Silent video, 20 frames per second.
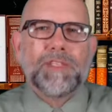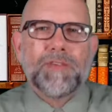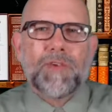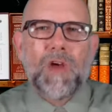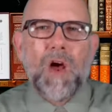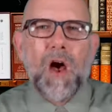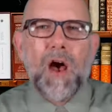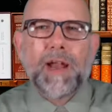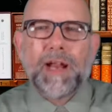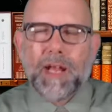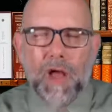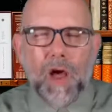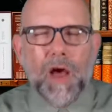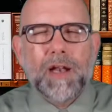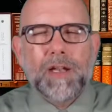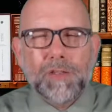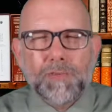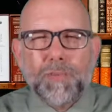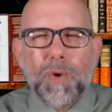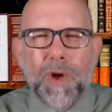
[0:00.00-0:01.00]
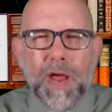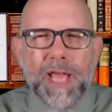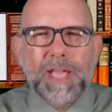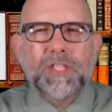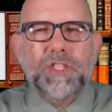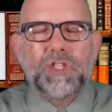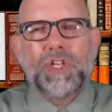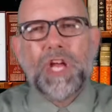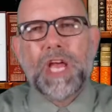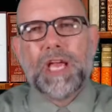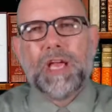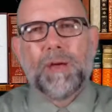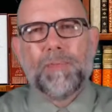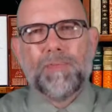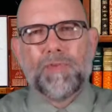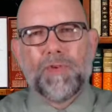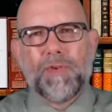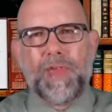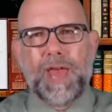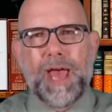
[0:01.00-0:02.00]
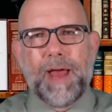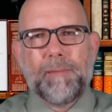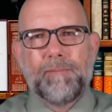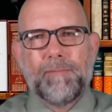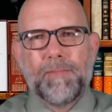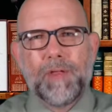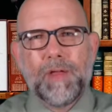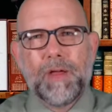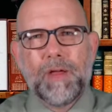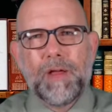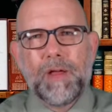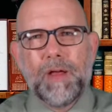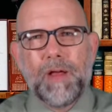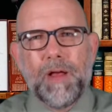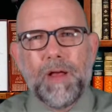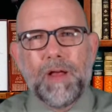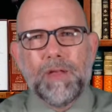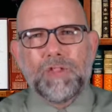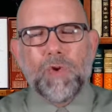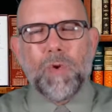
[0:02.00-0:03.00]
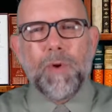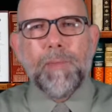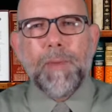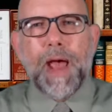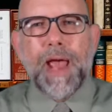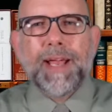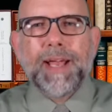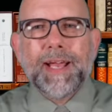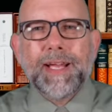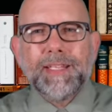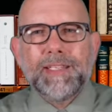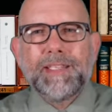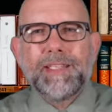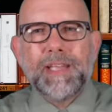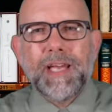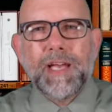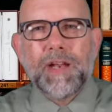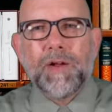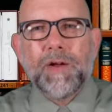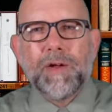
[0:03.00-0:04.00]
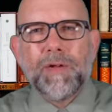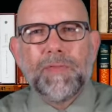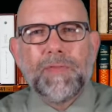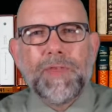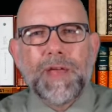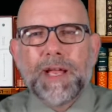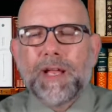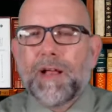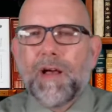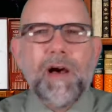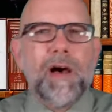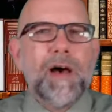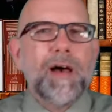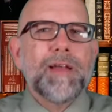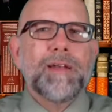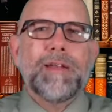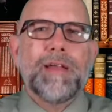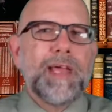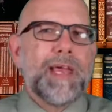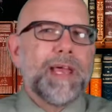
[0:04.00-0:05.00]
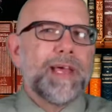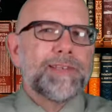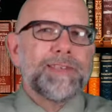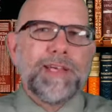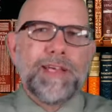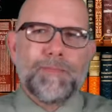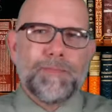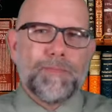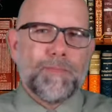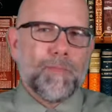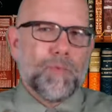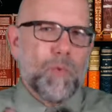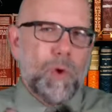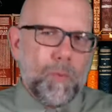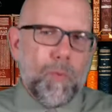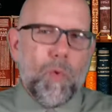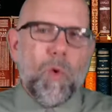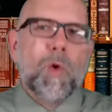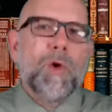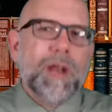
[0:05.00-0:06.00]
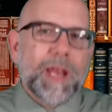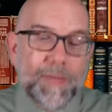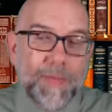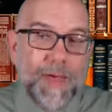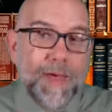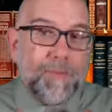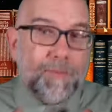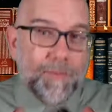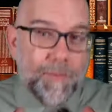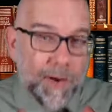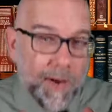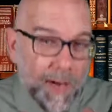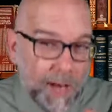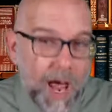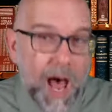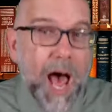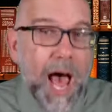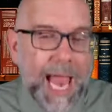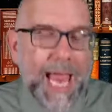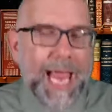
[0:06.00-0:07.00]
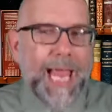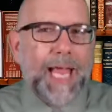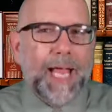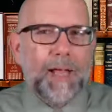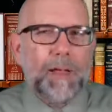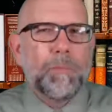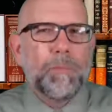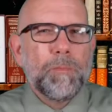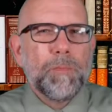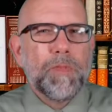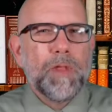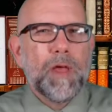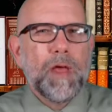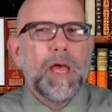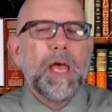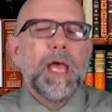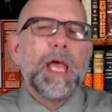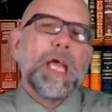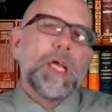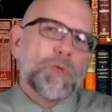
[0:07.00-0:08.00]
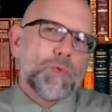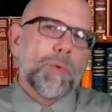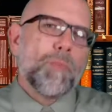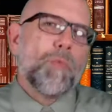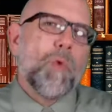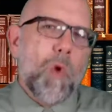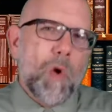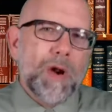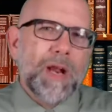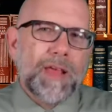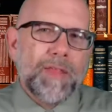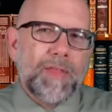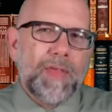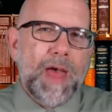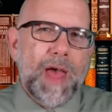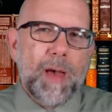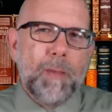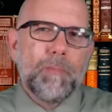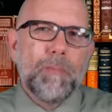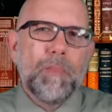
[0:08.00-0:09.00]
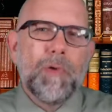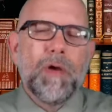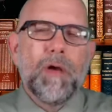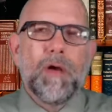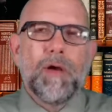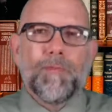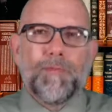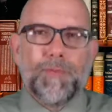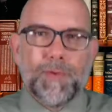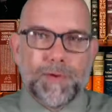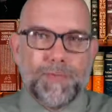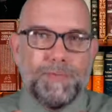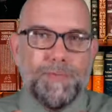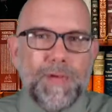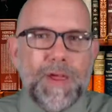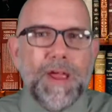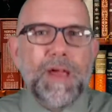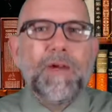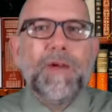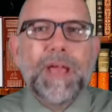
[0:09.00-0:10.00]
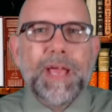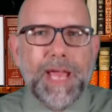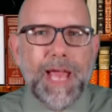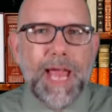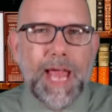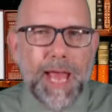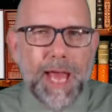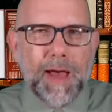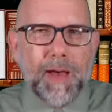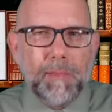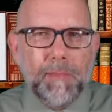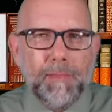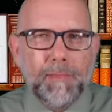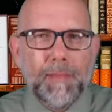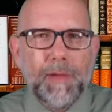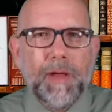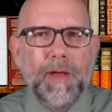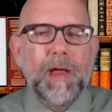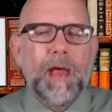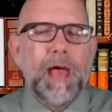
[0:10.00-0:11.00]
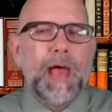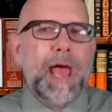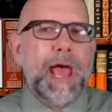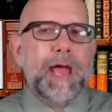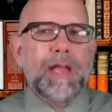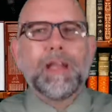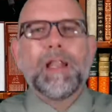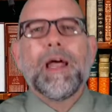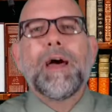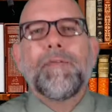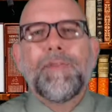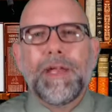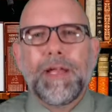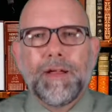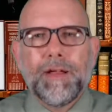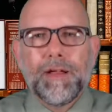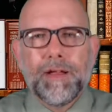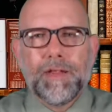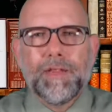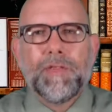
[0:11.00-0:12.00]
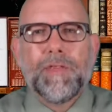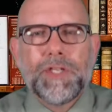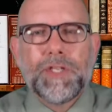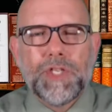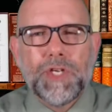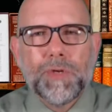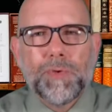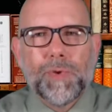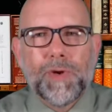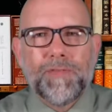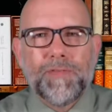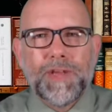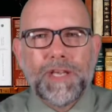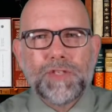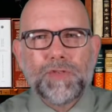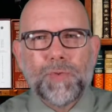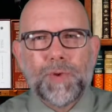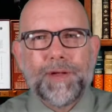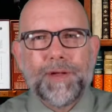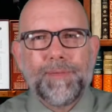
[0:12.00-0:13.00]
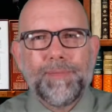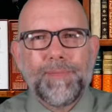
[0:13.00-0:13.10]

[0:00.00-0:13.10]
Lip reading: of God, and God has praised Jacob for that. So we might consider that God isn't rewarding them for lying. He's rewarding them for fearing him and loving the children of Israel.